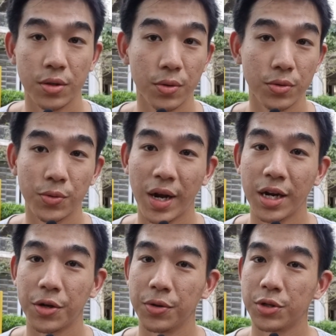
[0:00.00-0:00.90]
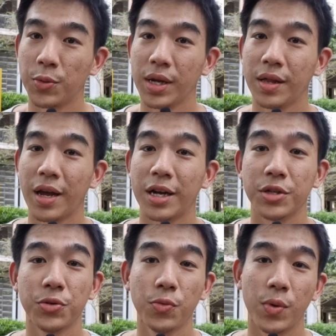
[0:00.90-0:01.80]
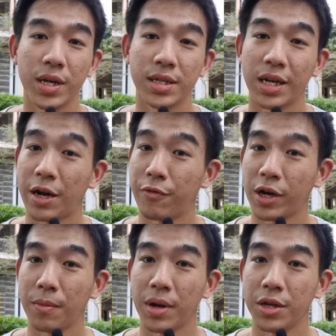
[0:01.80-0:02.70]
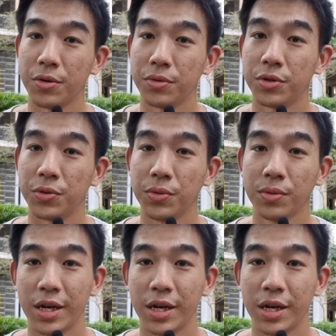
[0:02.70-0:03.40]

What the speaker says: So to get a good swing, there are two ways that I'll recommend you to